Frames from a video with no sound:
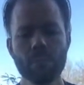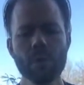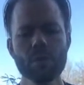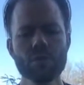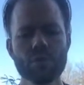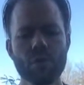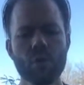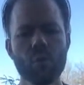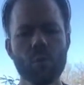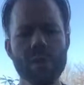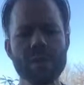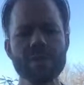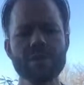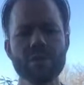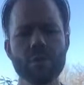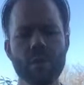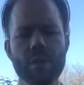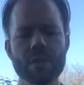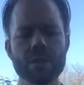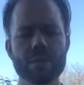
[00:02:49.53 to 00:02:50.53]
So what we
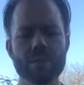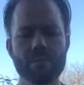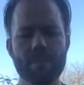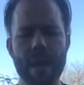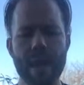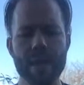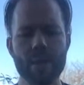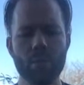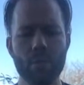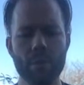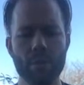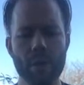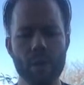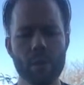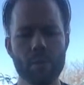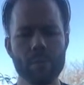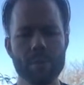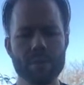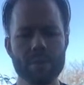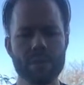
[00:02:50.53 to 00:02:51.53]
do as manual
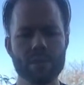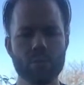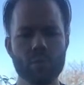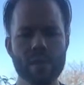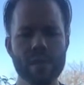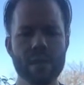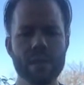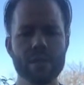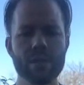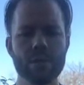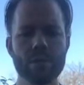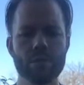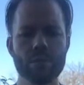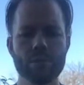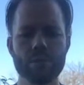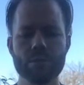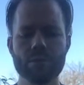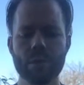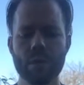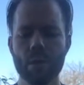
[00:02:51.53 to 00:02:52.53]
therapists is we can
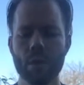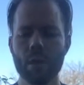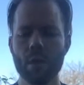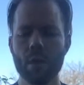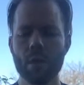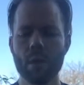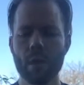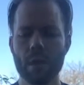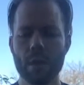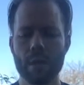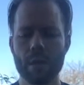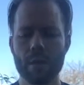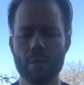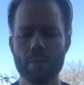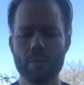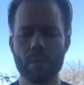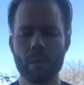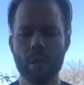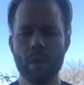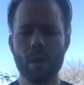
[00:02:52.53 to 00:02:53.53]
use
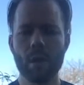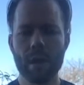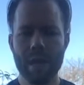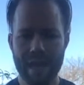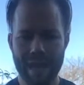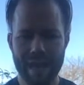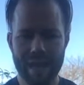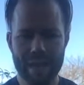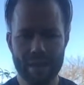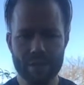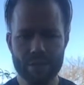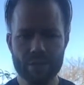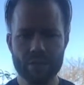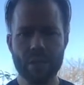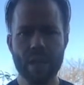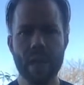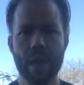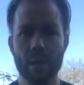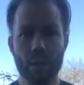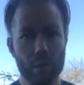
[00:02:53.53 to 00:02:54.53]
our hands
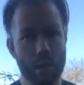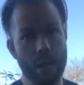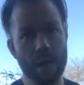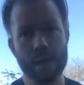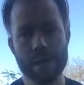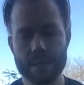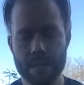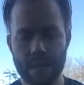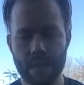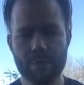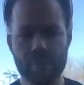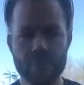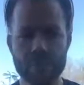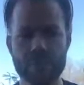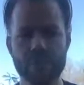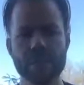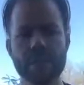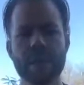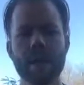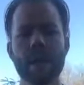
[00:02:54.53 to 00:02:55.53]
and our eyes,
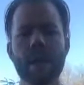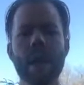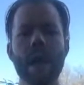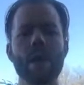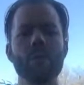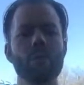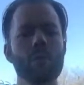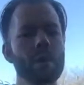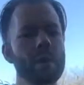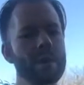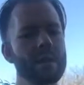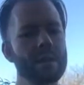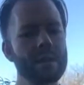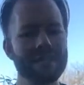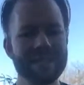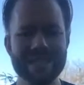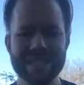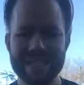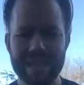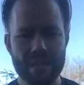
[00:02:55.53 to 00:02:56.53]
obviously, and we're going to
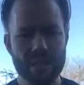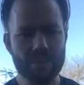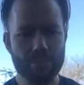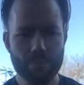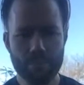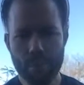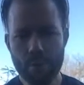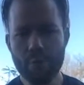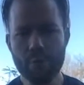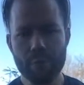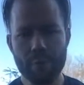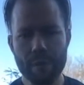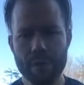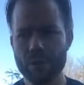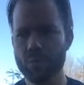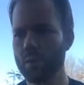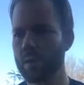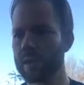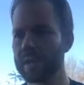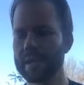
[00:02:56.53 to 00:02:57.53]
assess
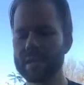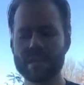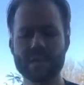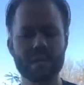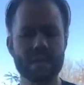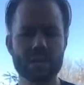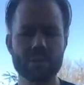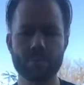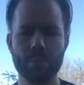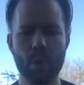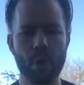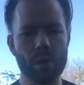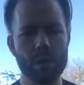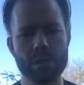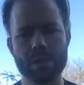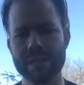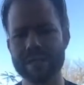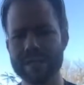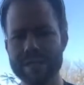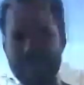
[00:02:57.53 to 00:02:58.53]
movements. We're going to assess
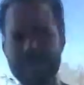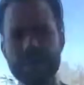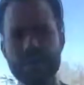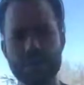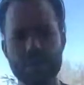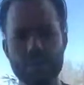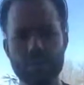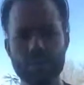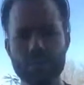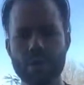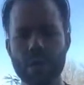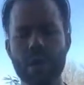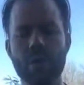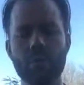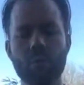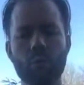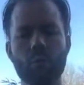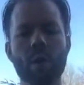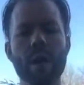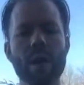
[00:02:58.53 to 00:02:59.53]
parts and tissues of
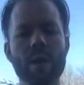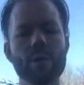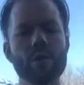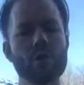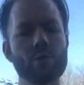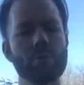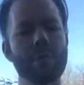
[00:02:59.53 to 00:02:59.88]
where you